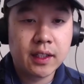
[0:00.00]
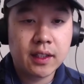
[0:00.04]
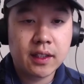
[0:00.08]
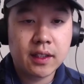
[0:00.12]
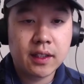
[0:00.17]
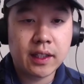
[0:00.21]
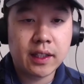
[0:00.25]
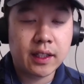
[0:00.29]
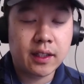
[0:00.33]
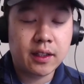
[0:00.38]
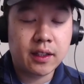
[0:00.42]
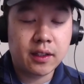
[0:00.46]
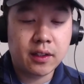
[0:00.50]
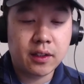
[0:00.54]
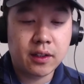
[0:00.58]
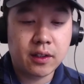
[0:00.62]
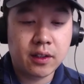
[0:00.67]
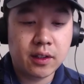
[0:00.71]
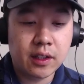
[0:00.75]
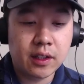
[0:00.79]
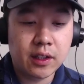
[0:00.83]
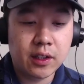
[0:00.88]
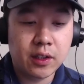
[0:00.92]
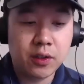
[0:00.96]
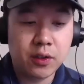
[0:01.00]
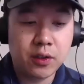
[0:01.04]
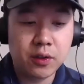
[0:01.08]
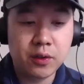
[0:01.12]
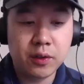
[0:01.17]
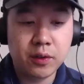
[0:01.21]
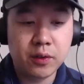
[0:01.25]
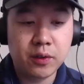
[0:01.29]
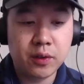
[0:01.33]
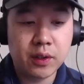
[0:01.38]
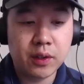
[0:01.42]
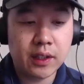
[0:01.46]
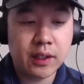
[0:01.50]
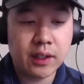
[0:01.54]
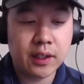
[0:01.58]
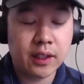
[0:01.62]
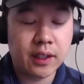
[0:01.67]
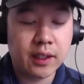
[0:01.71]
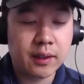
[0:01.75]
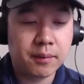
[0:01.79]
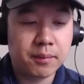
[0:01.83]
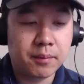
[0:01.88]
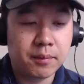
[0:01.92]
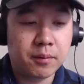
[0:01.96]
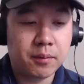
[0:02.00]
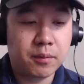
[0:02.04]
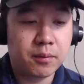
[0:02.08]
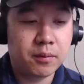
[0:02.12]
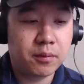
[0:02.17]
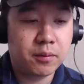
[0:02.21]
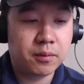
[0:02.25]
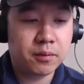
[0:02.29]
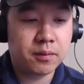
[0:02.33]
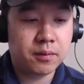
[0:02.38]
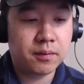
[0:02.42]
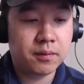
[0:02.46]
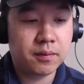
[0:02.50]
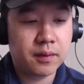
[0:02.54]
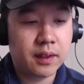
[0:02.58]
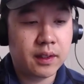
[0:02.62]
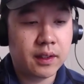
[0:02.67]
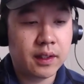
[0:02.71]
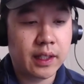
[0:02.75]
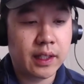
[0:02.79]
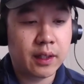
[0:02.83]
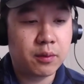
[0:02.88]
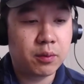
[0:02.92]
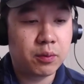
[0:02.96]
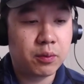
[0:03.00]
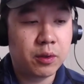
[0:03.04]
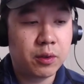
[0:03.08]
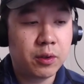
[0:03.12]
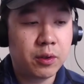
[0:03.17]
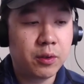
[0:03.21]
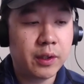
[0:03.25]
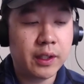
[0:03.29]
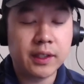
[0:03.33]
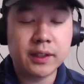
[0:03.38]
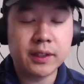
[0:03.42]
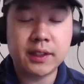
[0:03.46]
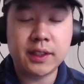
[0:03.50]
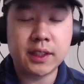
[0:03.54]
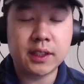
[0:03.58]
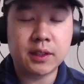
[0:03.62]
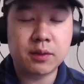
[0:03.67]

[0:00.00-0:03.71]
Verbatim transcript: Yes. Like, who? Um, like who else is